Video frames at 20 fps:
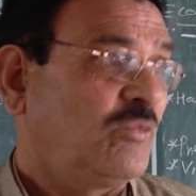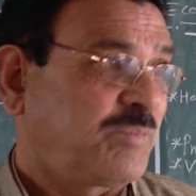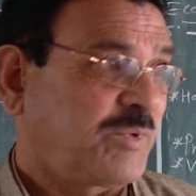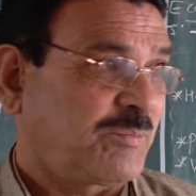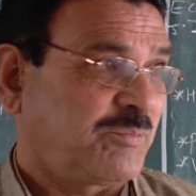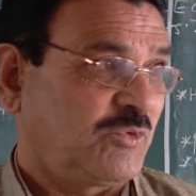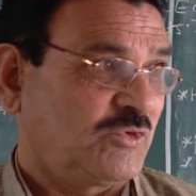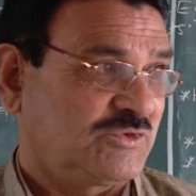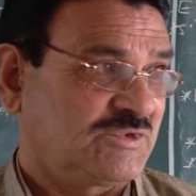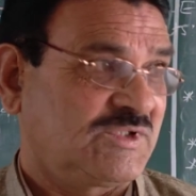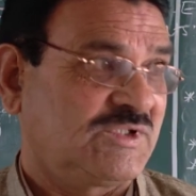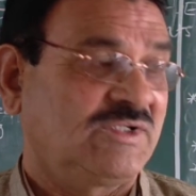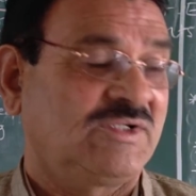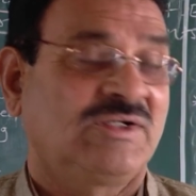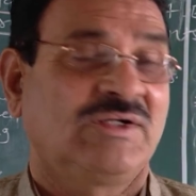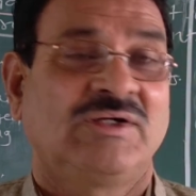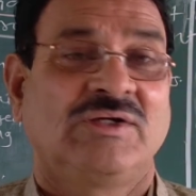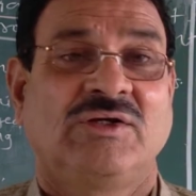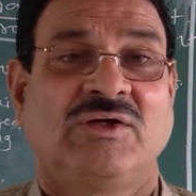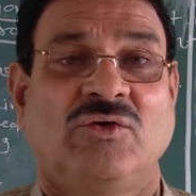proposed,
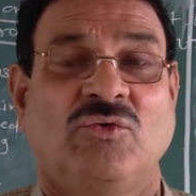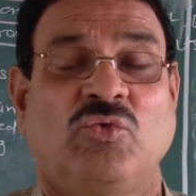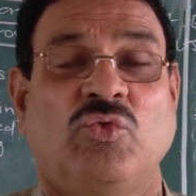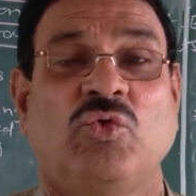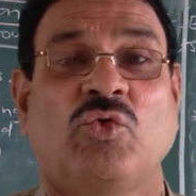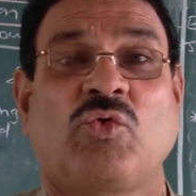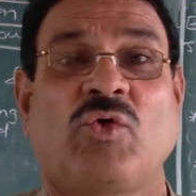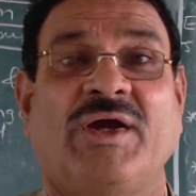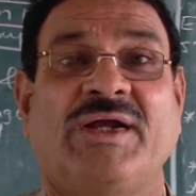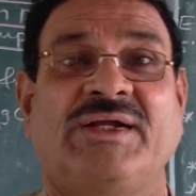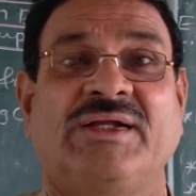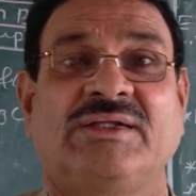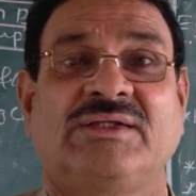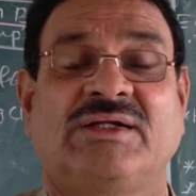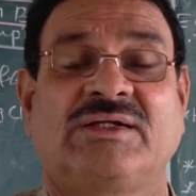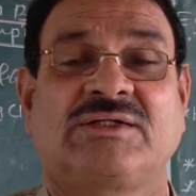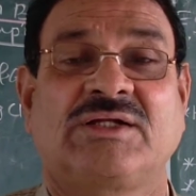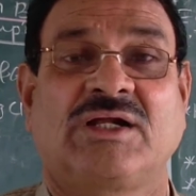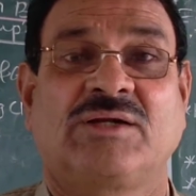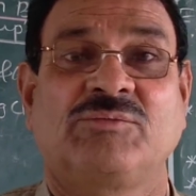who coined the
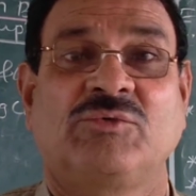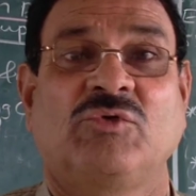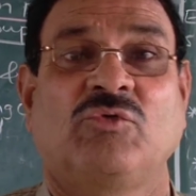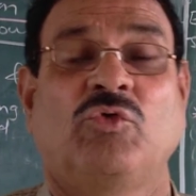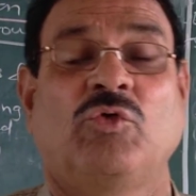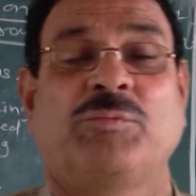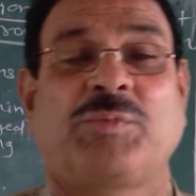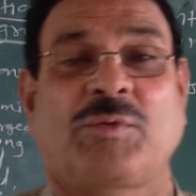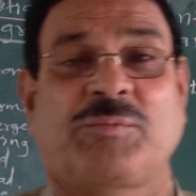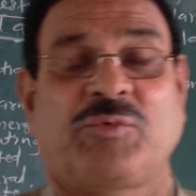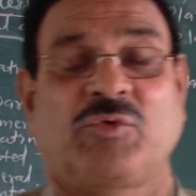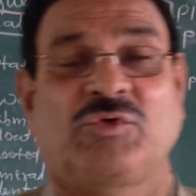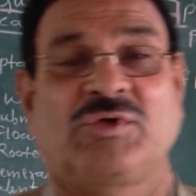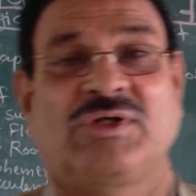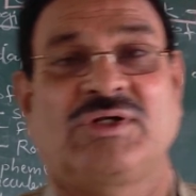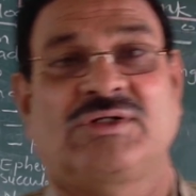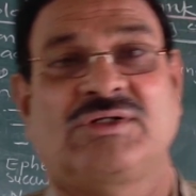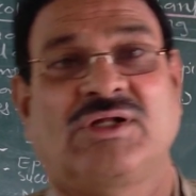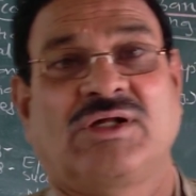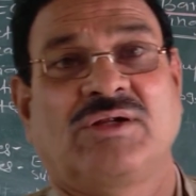term, who proposed
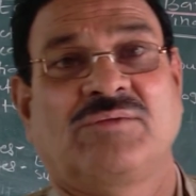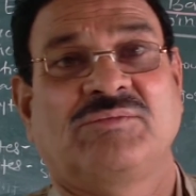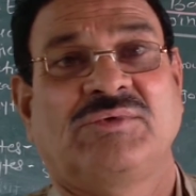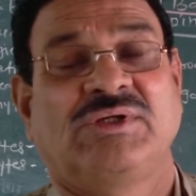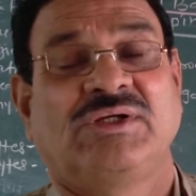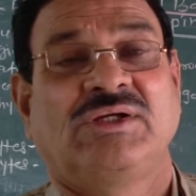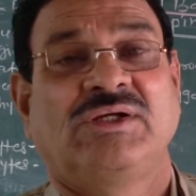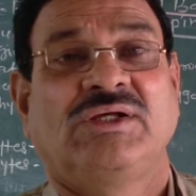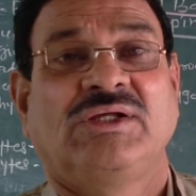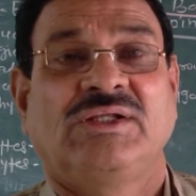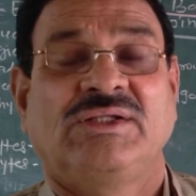the term.